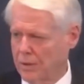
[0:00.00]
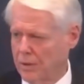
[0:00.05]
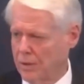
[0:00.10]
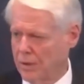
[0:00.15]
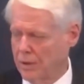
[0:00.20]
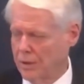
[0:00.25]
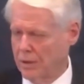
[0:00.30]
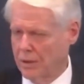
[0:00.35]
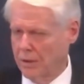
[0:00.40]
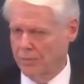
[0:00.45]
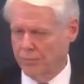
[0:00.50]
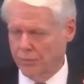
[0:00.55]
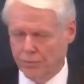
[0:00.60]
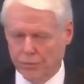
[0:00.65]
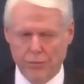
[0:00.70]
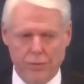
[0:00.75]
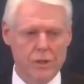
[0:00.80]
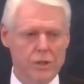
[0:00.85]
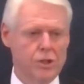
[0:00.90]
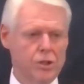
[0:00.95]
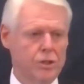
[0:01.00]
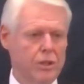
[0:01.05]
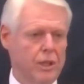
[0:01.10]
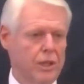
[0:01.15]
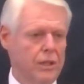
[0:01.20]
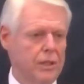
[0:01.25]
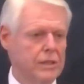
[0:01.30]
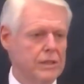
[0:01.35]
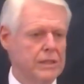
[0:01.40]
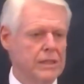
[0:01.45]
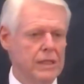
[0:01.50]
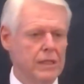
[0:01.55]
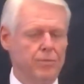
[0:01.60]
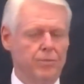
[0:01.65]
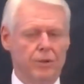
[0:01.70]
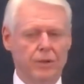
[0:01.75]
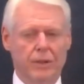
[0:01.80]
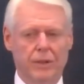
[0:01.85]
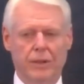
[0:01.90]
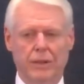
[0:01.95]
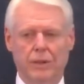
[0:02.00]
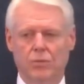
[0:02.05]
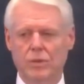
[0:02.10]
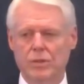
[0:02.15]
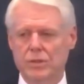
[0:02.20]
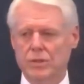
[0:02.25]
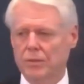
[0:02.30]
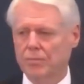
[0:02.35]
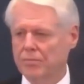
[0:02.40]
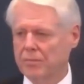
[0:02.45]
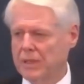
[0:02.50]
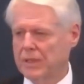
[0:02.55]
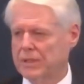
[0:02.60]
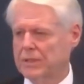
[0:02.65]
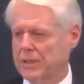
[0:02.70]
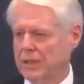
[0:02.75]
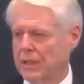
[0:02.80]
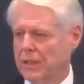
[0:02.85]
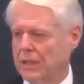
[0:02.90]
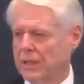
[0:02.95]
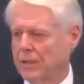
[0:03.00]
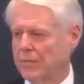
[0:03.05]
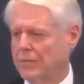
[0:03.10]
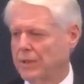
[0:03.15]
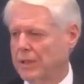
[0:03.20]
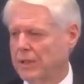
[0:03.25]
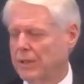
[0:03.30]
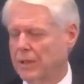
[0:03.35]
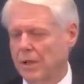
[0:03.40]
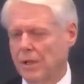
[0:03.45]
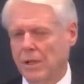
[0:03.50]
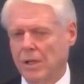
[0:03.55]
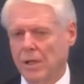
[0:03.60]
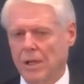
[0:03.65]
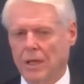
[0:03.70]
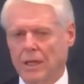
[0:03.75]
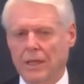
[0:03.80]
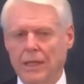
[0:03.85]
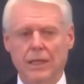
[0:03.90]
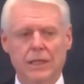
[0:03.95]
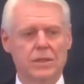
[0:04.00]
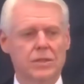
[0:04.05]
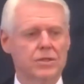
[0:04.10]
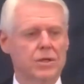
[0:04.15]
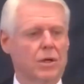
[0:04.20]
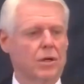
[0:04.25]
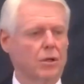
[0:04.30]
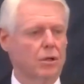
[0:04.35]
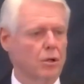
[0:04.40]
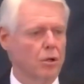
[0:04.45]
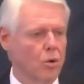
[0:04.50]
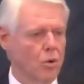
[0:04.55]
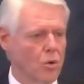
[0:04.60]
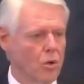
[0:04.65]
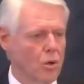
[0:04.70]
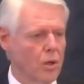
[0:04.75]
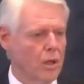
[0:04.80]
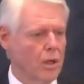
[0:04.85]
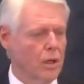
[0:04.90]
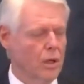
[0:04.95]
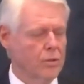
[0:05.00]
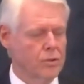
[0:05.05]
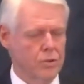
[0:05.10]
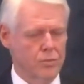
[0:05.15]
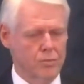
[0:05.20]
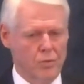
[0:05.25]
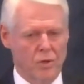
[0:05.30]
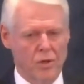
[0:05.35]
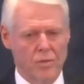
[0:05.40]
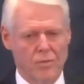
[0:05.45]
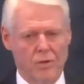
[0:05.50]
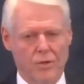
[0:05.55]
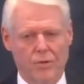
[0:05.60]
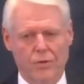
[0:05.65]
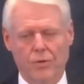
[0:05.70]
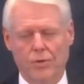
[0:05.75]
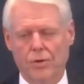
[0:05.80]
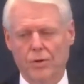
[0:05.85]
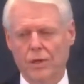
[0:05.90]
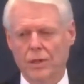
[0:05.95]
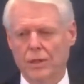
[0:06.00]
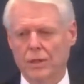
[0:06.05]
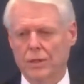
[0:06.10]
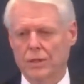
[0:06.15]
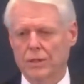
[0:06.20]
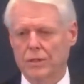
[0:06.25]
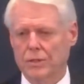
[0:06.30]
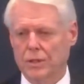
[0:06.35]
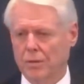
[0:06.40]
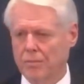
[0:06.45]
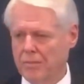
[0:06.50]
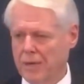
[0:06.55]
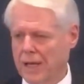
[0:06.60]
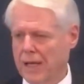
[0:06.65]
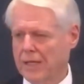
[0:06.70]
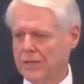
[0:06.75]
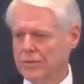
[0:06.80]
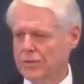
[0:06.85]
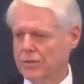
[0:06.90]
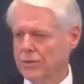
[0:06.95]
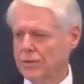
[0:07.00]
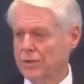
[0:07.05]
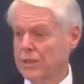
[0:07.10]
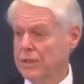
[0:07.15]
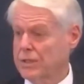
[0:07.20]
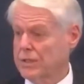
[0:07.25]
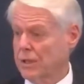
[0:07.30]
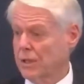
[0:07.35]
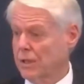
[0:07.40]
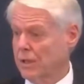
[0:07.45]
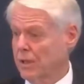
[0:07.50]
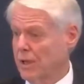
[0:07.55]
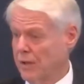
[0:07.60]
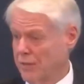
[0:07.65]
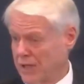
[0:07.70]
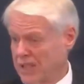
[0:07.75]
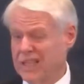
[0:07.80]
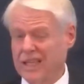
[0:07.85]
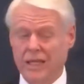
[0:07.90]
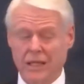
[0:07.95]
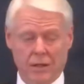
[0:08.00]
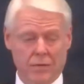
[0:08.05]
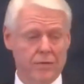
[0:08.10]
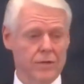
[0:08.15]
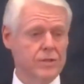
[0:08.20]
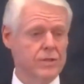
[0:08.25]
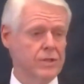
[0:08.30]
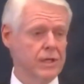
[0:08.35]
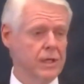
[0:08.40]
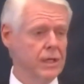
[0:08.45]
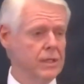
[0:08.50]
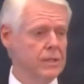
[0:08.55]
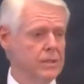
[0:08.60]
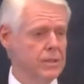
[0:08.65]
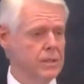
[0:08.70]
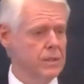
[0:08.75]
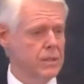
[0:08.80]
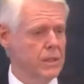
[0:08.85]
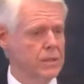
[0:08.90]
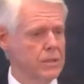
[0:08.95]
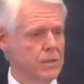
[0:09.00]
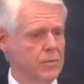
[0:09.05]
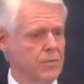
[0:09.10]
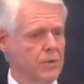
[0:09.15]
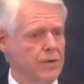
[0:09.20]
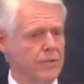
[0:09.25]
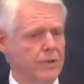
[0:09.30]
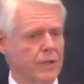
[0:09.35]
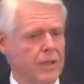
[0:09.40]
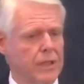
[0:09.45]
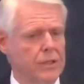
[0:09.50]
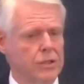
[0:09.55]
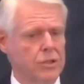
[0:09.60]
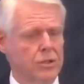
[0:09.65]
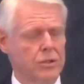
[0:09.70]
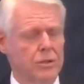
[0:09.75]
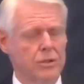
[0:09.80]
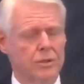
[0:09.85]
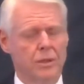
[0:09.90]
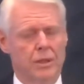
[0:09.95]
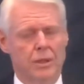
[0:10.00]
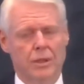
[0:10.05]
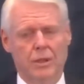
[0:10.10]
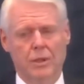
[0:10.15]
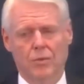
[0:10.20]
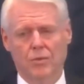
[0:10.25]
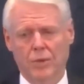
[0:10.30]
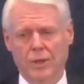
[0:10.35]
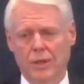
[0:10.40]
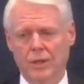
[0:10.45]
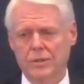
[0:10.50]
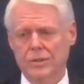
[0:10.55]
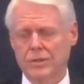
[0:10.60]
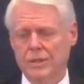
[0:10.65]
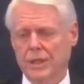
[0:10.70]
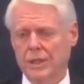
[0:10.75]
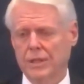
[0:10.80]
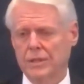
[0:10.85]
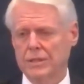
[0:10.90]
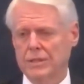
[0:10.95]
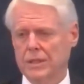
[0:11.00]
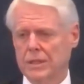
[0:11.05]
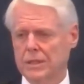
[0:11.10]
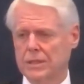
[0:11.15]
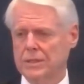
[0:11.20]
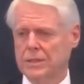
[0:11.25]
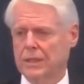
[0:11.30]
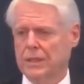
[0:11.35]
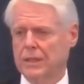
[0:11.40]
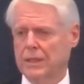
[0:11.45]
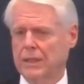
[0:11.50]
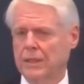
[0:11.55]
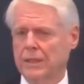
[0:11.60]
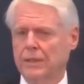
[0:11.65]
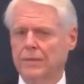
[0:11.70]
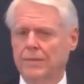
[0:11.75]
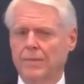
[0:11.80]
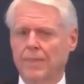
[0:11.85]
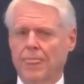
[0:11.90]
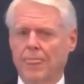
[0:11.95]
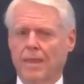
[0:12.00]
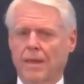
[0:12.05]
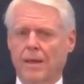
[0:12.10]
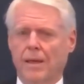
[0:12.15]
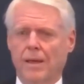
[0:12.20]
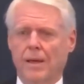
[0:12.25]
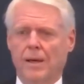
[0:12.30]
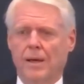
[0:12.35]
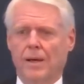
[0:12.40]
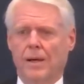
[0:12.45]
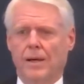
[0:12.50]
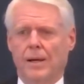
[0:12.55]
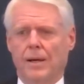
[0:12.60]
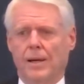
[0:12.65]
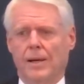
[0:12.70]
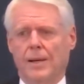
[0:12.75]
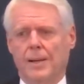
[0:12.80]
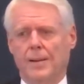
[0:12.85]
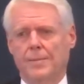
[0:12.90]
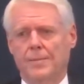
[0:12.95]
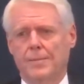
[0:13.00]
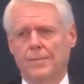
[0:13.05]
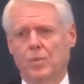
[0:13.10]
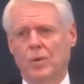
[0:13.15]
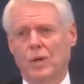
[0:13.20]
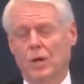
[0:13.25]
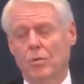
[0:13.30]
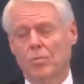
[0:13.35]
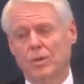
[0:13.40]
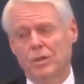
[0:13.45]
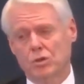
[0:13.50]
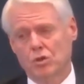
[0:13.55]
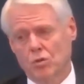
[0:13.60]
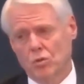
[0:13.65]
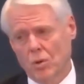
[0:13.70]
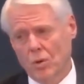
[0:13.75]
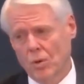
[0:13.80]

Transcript: appreciate deeply and we submit to Him and and he is our lord our supreme authority he's our master he's our the king of the saints it says in revelation we are saints he is the king um, we are betrothed to